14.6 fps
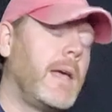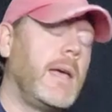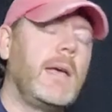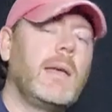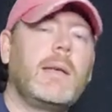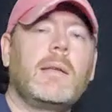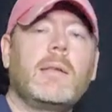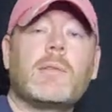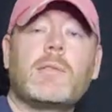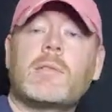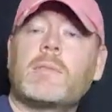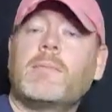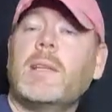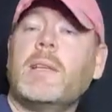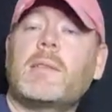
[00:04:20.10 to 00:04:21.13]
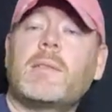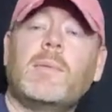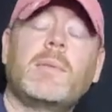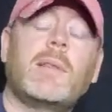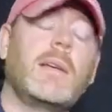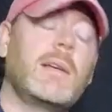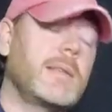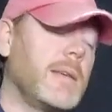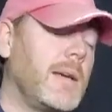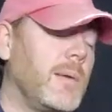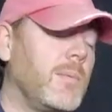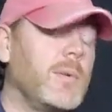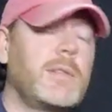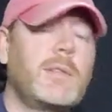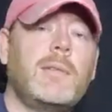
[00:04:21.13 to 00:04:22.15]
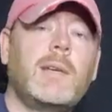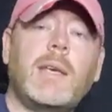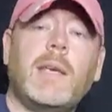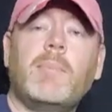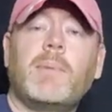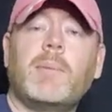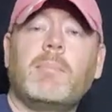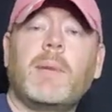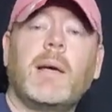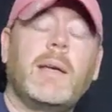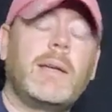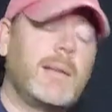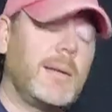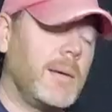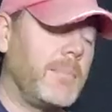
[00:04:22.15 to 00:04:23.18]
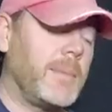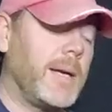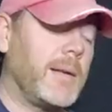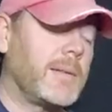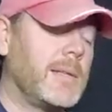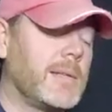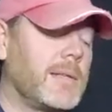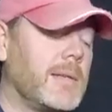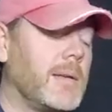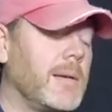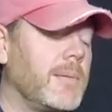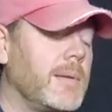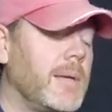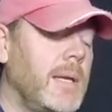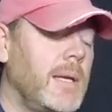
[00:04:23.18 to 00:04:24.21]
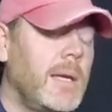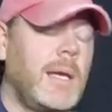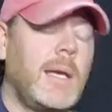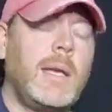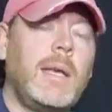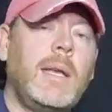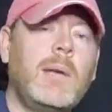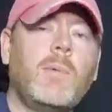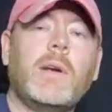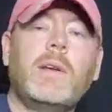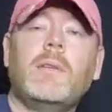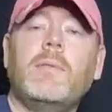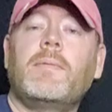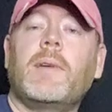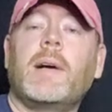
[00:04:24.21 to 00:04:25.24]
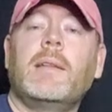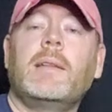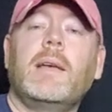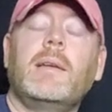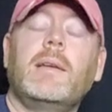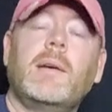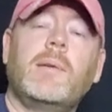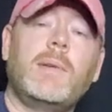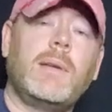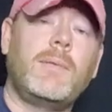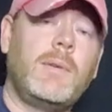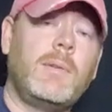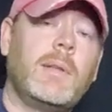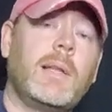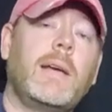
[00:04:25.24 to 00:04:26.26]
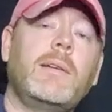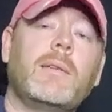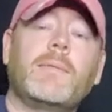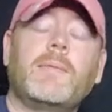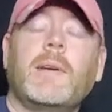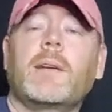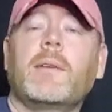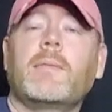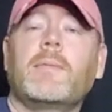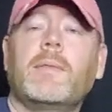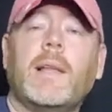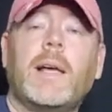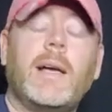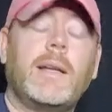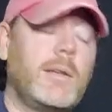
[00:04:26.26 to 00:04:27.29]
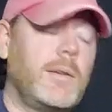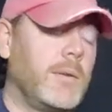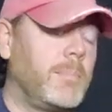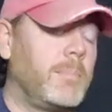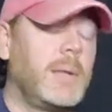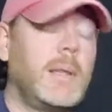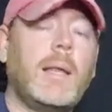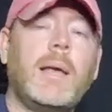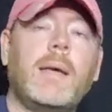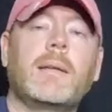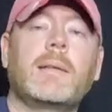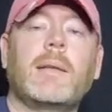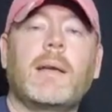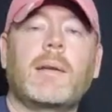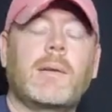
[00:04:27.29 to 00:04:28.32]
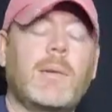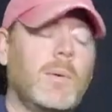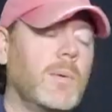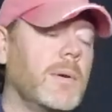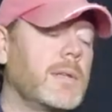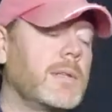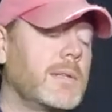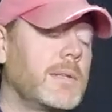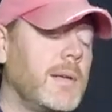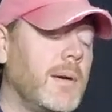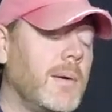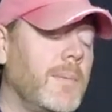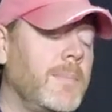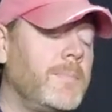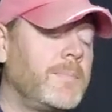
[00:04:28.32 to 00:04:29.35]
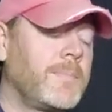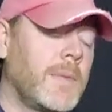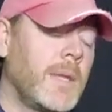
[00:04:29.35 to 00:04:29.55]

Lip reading: And there's really 2 things I want you to keep in mind about this note. Anywhere you find that note, if you lay your finger flat, you're playing that chord. So